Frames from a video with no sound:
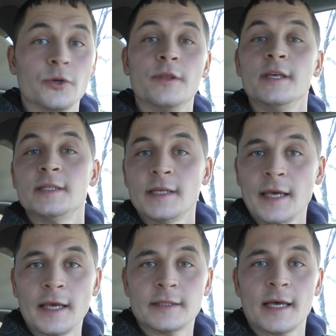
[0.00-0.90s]
So in this
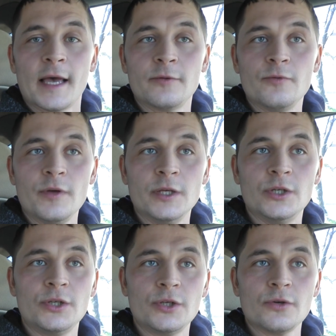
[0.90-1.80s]
case, I had to
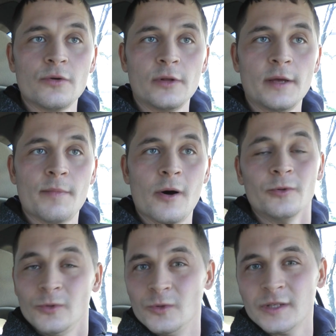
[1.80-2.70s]
reach only
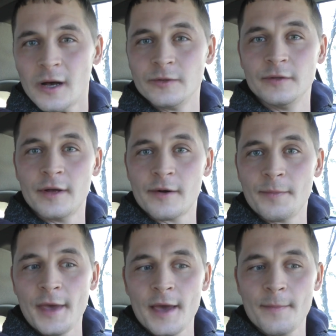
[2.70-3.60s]
about 2000
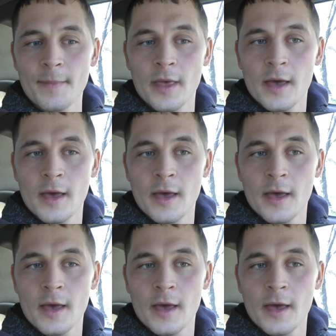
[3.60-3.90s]
RPM.